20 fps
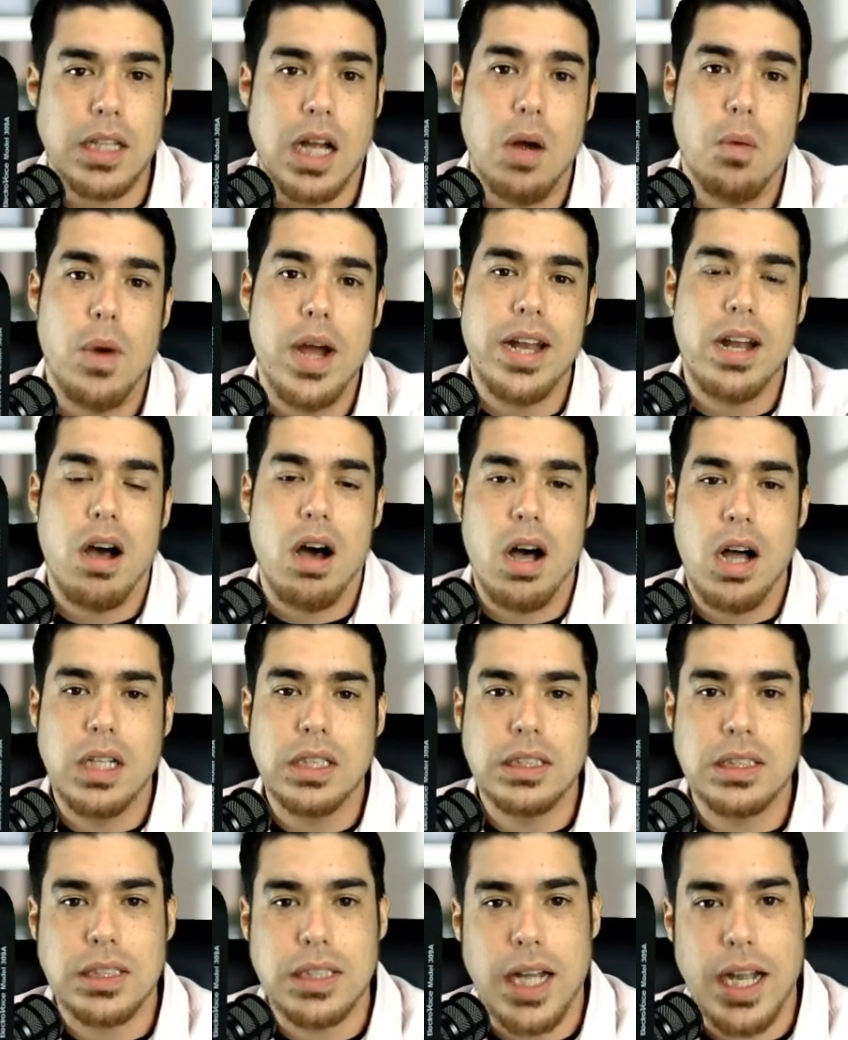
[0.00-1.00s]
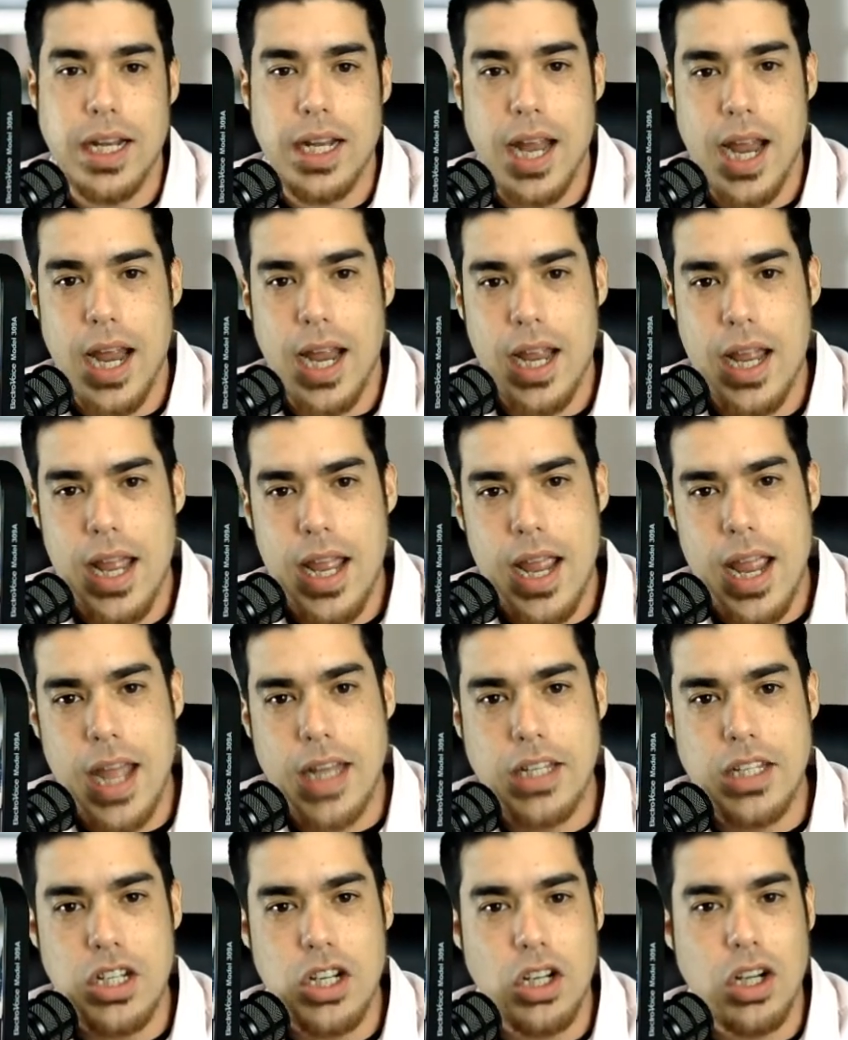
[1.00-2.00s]
I went on site
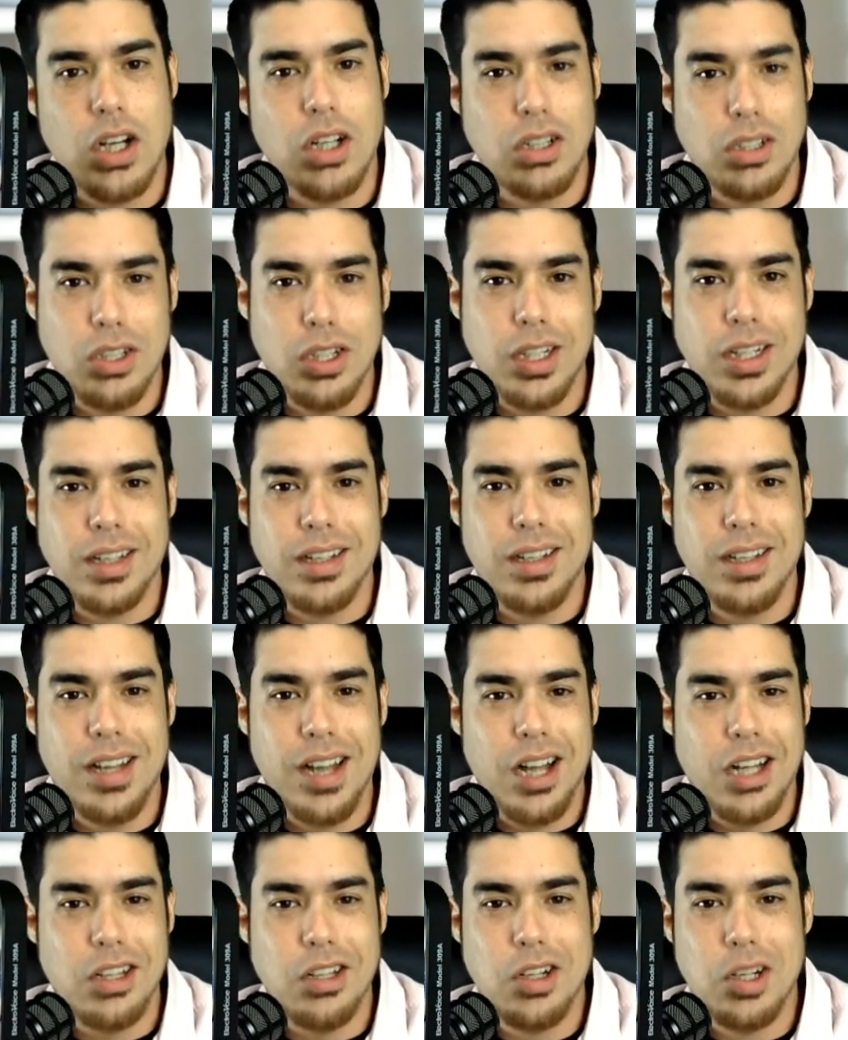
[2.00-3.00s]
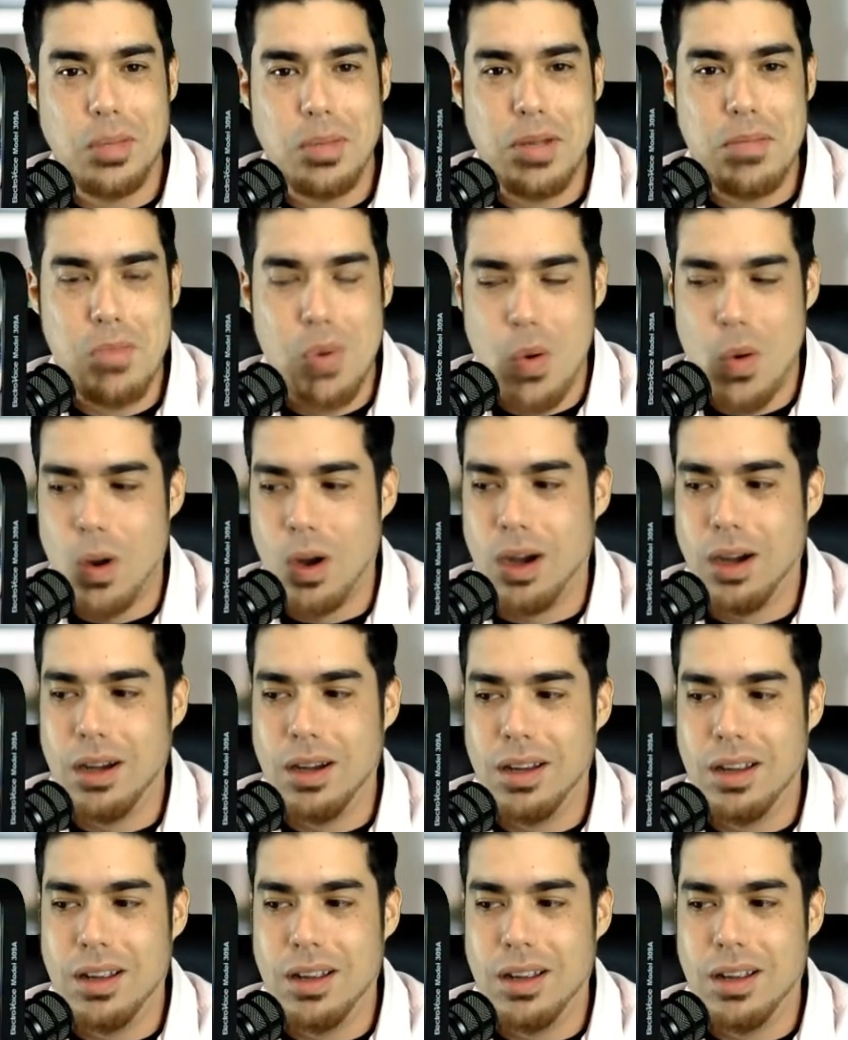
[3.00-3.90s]
and took a look a little bit more